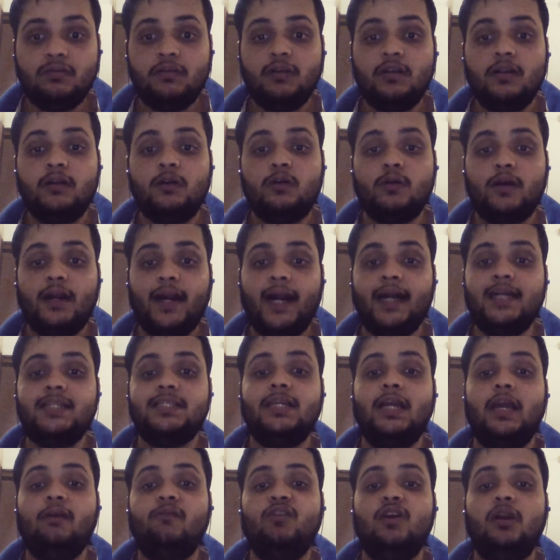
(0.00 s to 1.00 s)
tonight's
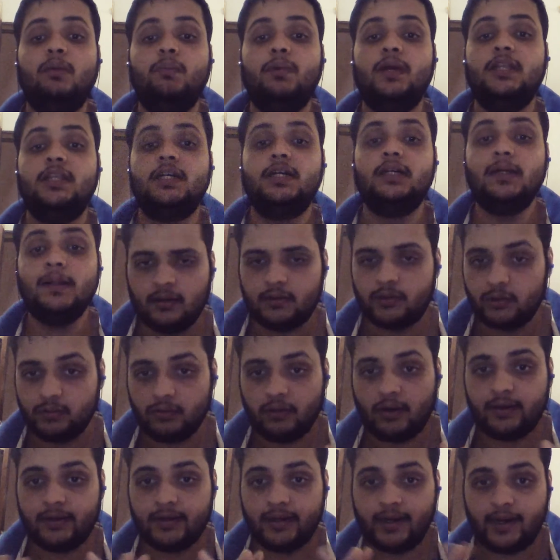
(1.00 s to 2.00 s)
game will be the
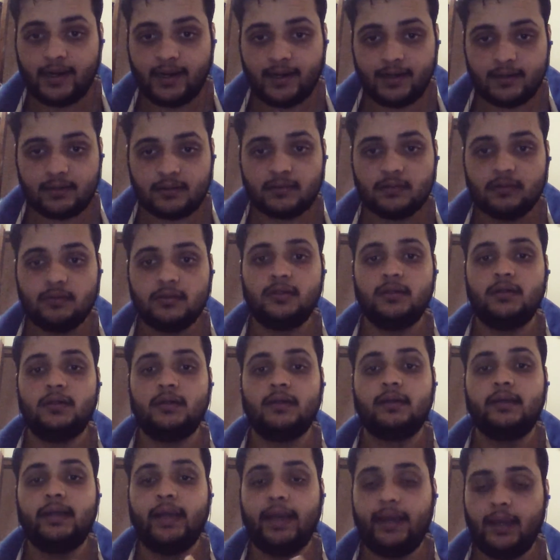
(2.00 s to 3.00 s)

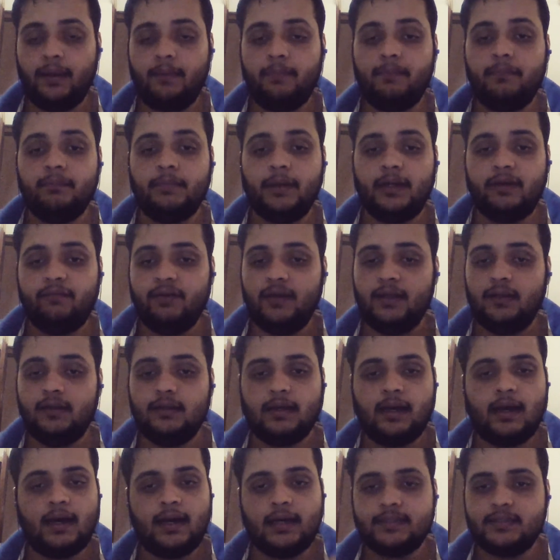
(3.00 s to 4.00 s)
208th game between
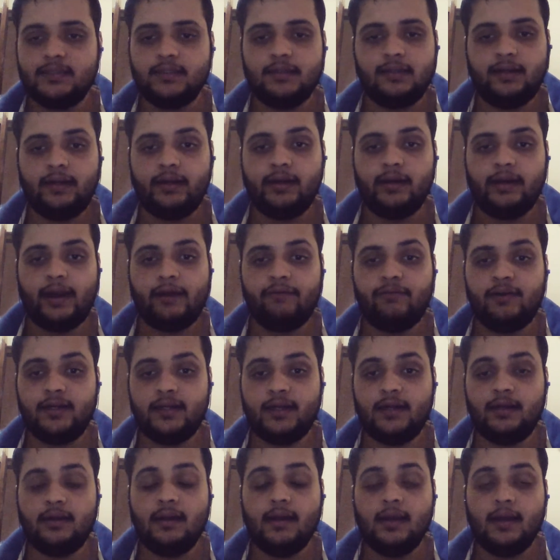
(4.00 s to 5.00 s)
Arsenal and
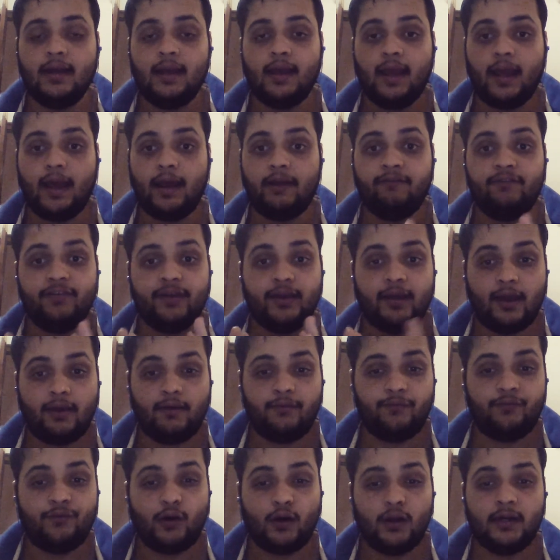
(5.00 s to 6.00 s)
Everton, and we
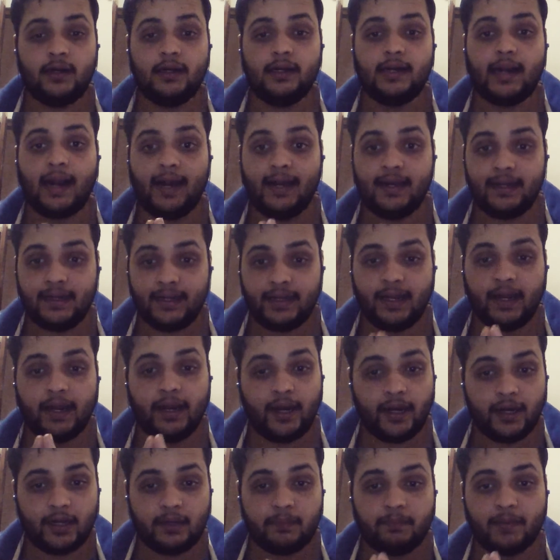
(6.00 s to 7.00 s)
have won
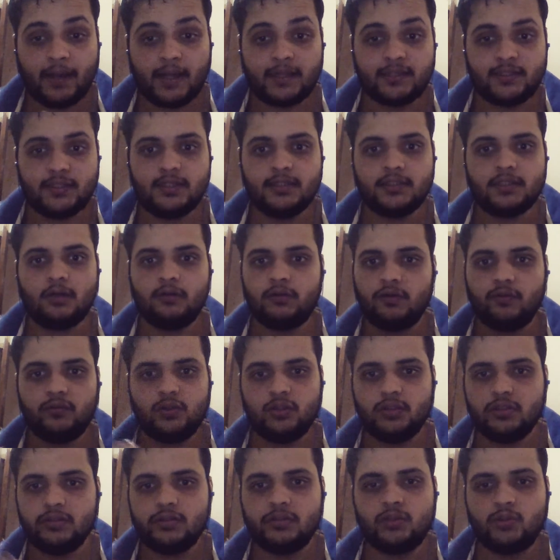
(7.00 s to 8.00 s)
98 matches out of
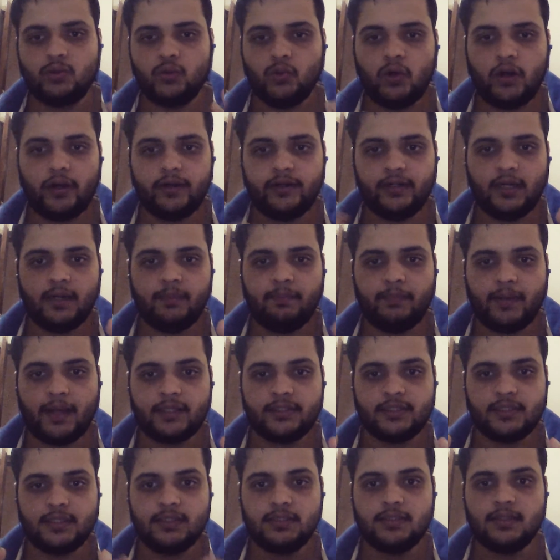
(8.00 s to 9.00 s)
those 200
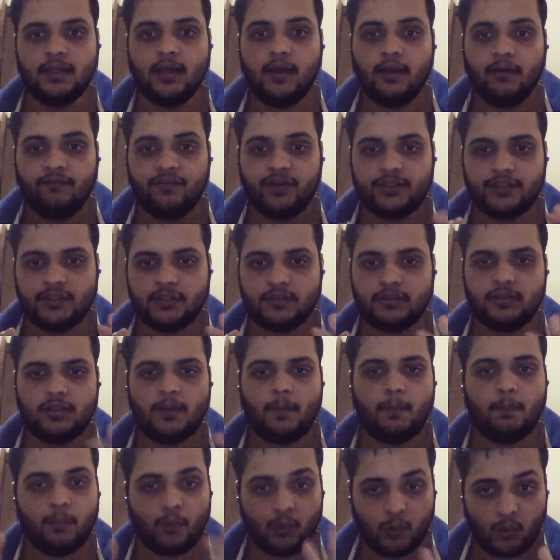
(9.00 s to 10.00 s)
matches, which is
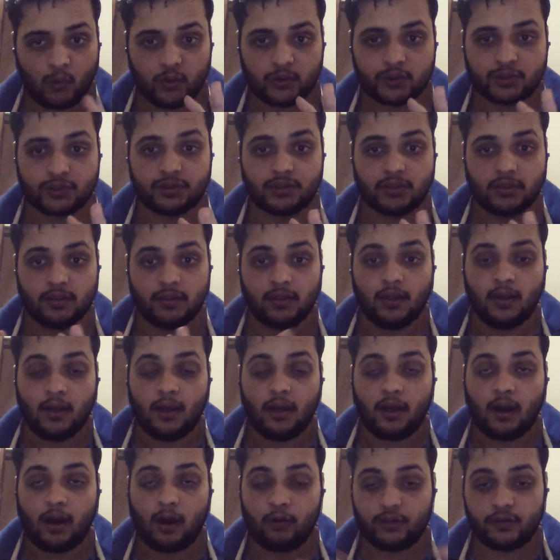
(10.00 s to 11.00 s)
the most
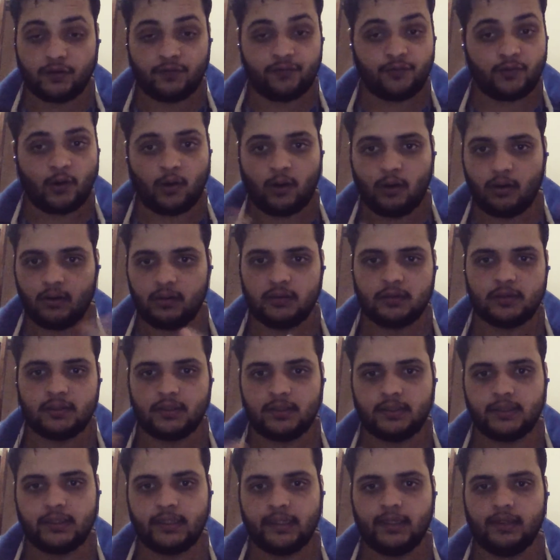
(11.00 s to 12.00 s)
out of all
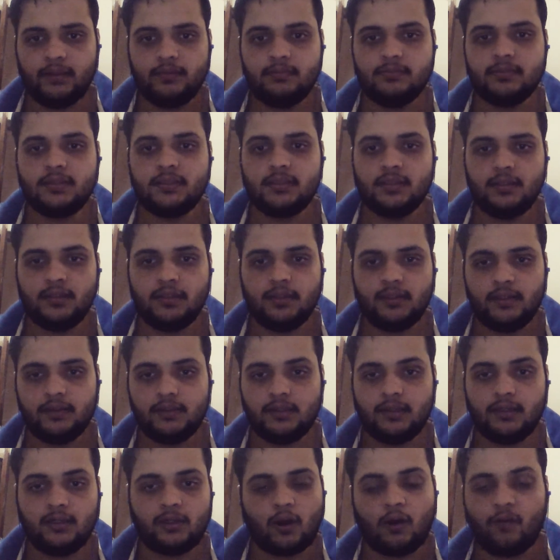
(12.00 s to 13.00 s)
the teams in
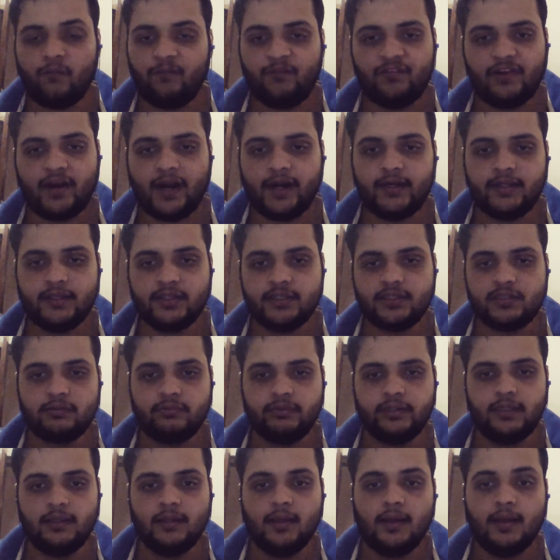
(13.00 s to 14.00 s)
the top flight
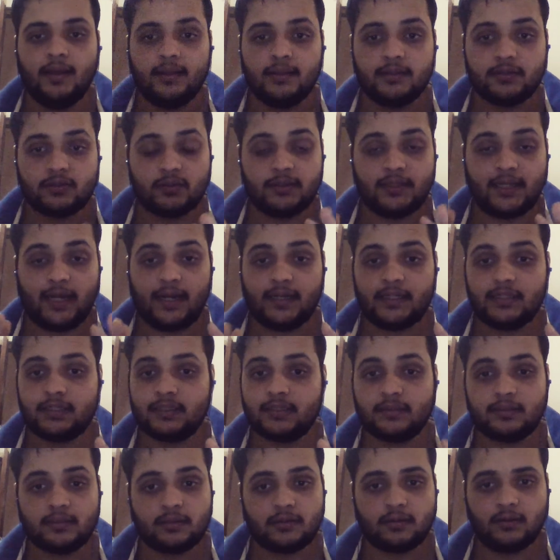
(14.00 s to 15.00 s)
history. So that's